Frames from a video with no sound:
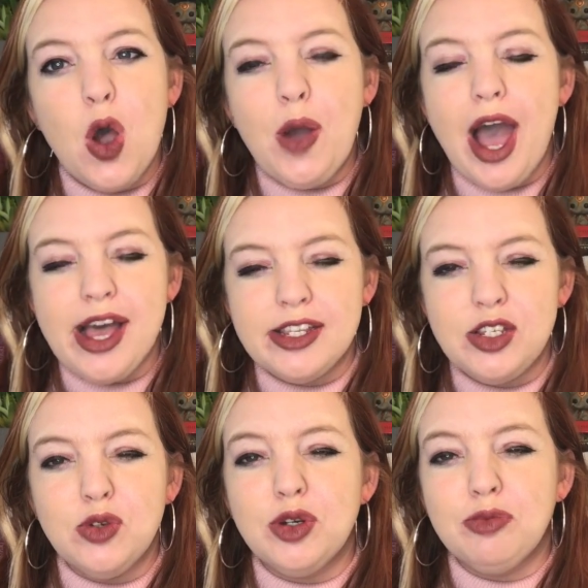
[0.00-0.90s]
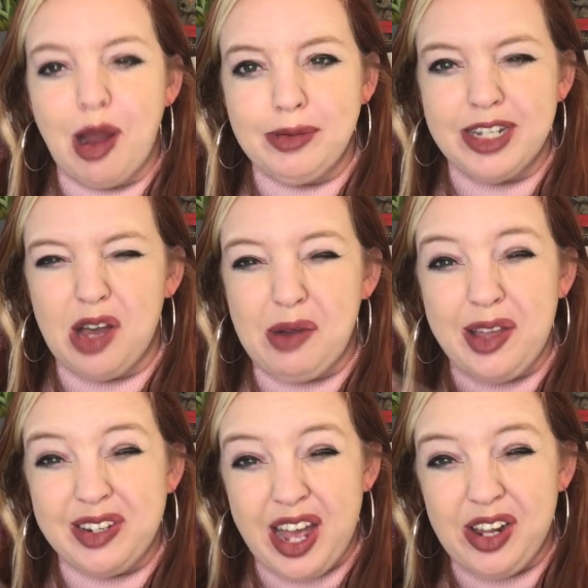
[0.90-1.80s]
as you can probably tell by
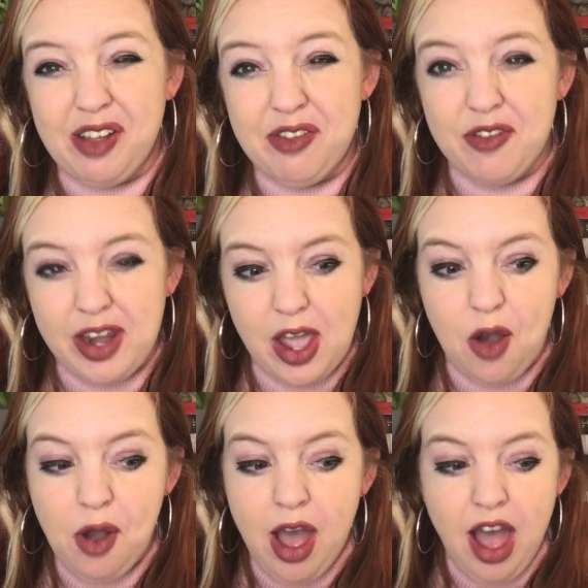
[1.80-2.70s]
the title of the video,